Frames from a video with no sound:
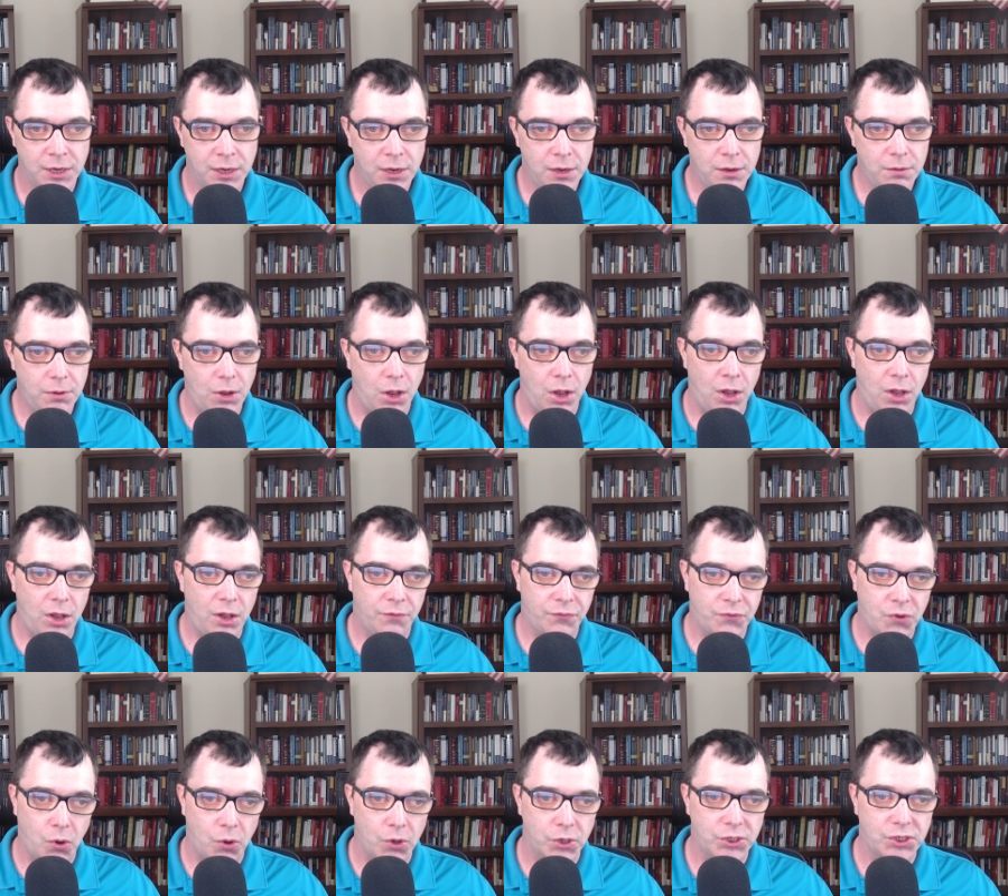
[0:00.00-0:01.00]
Well, of
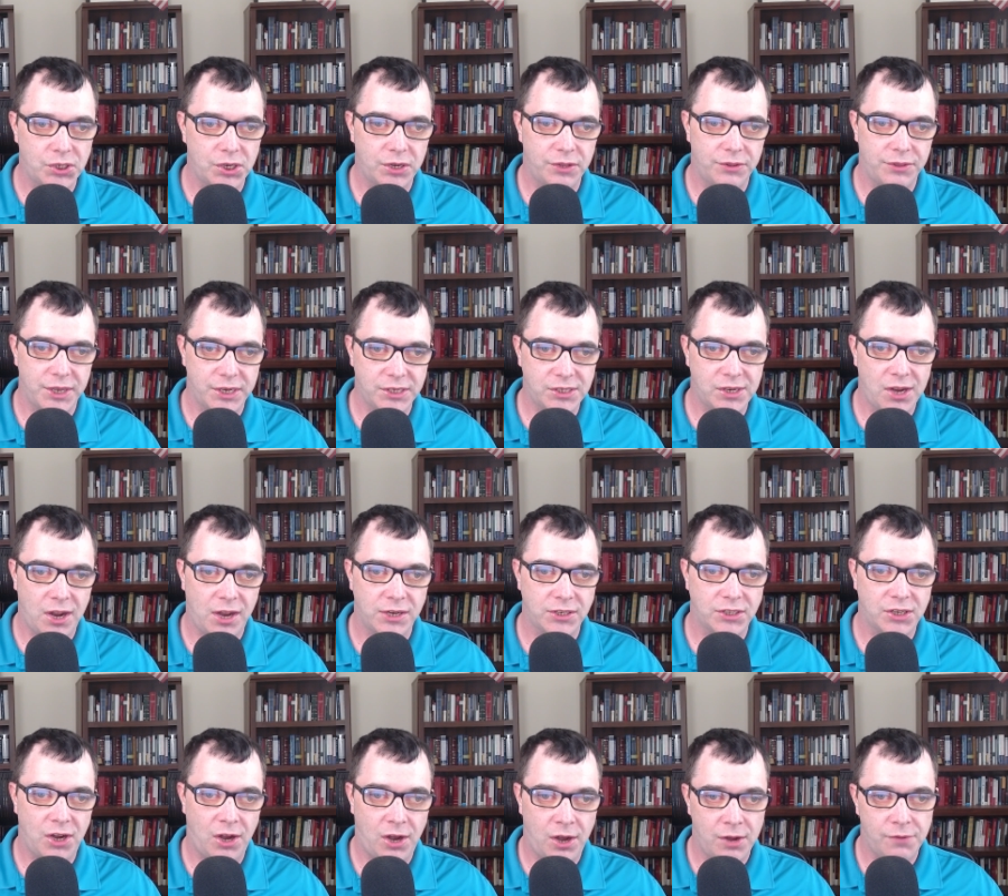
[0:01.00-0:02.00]
course, this
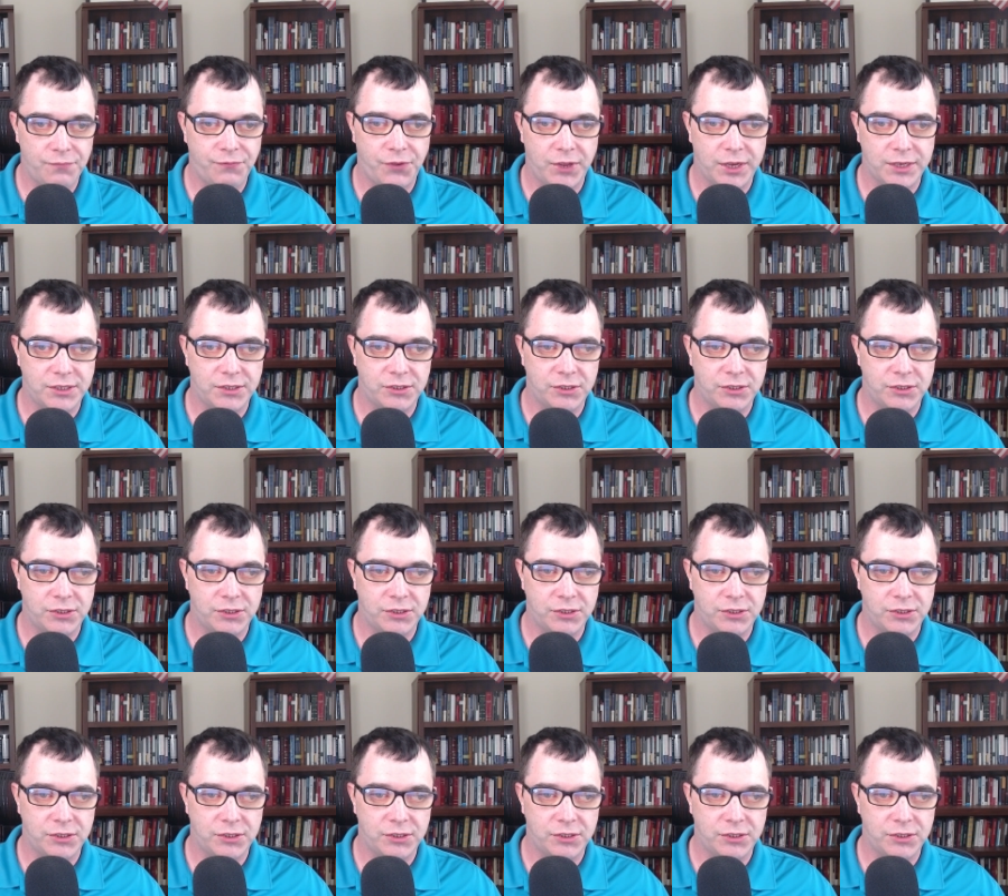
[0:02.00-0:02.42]
caused conflict